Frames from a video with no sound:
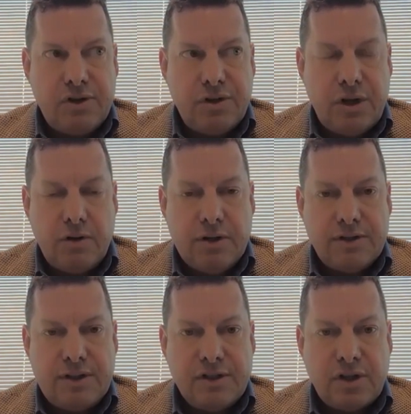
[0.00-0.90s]
should know
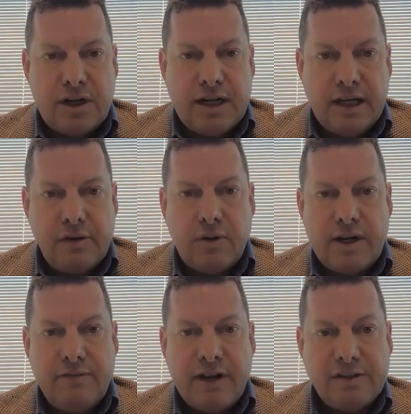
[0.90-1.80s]
is these are
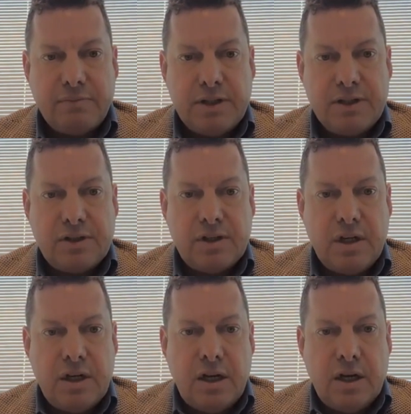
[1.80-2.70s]
illiquid investments,